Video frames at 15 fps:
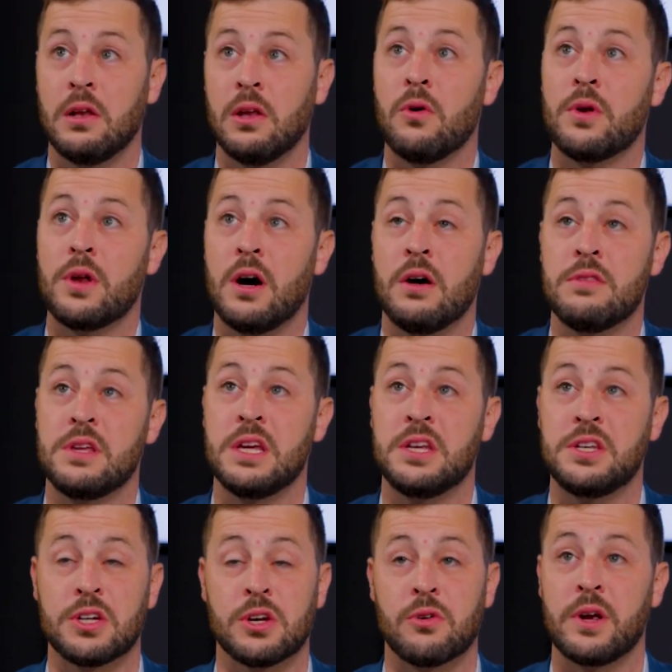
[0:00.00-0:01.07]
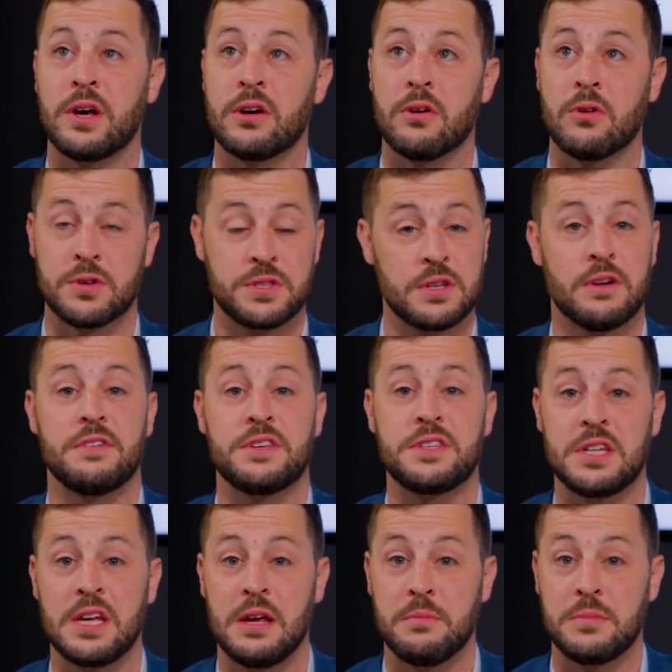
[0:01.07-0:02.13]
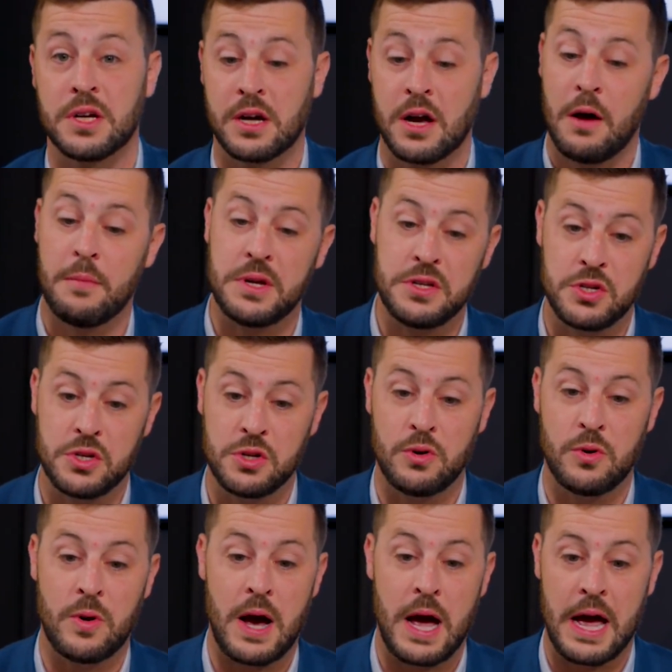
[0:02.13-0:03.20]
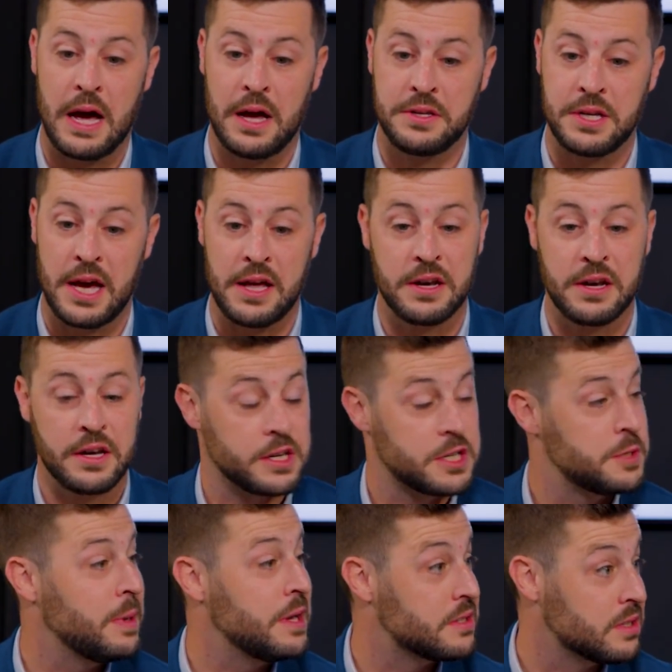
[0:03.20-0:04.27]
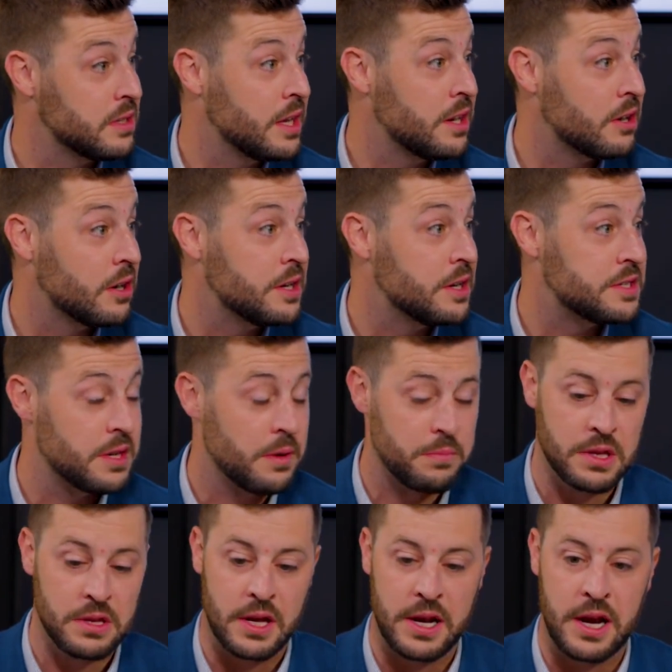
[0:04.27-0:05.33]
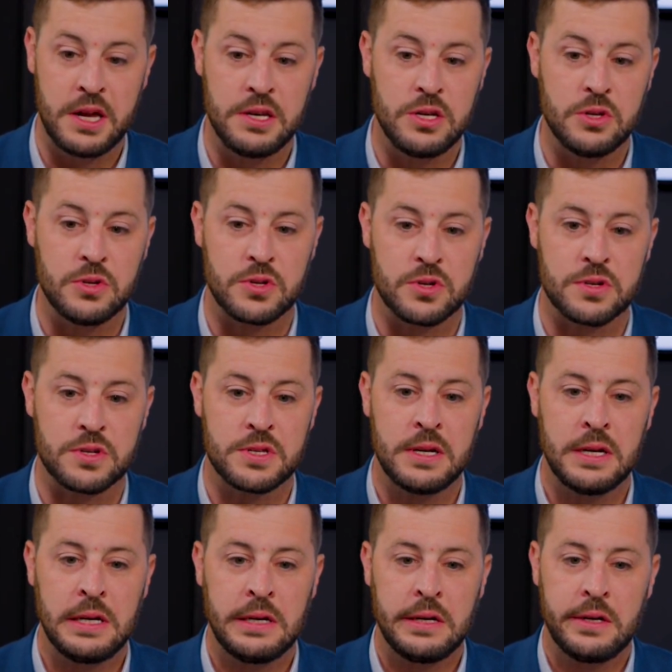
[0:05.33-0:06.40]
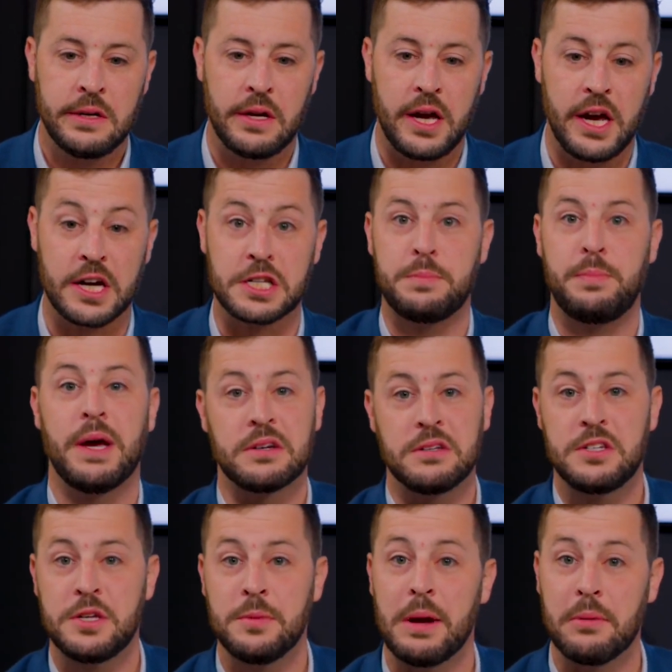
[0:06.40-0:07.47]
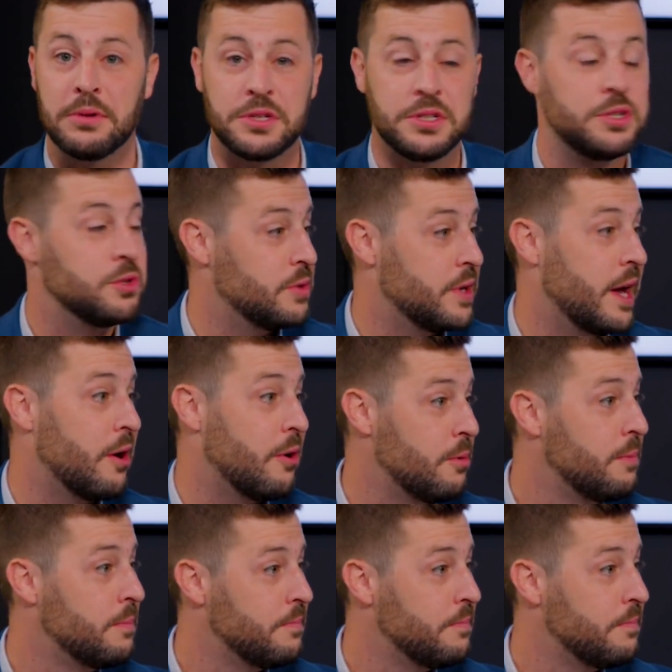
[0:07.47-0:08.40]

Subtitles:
load on the integrator or service team to come and do at an expense later is something that end users expect to be able to do now.